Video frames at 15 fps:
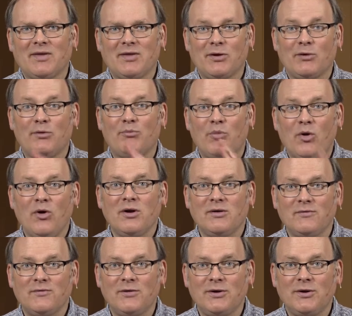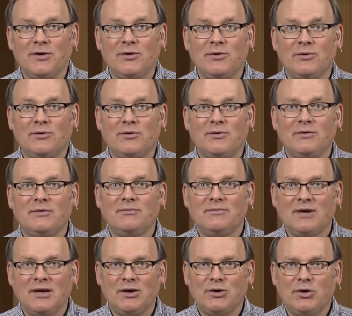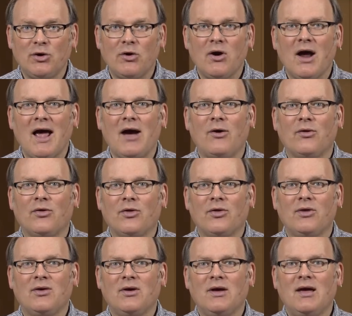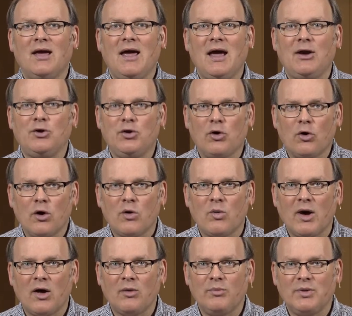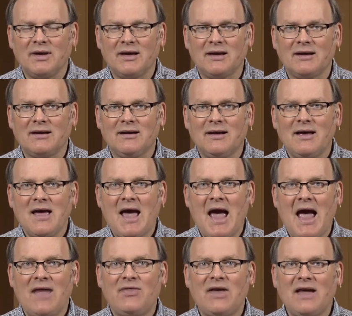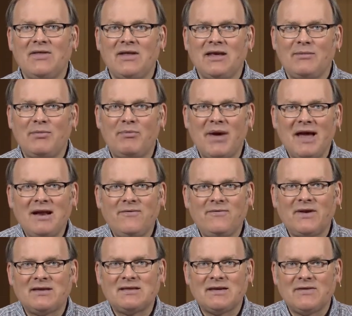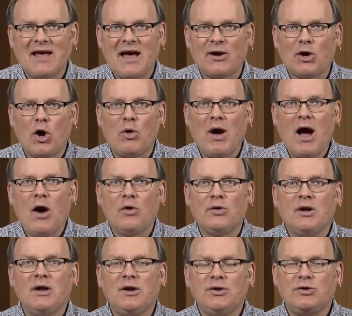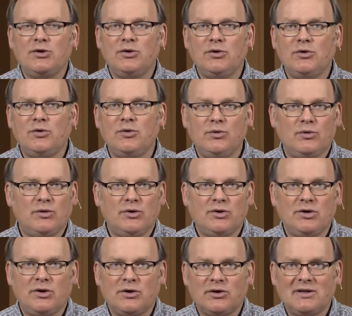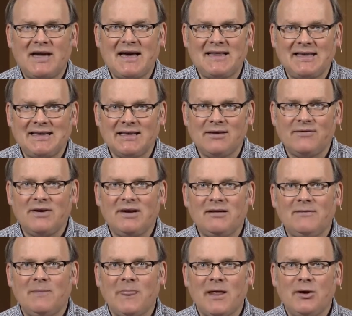They're important for you and your health and your well-being. And then the benefits of that go out to your daily living,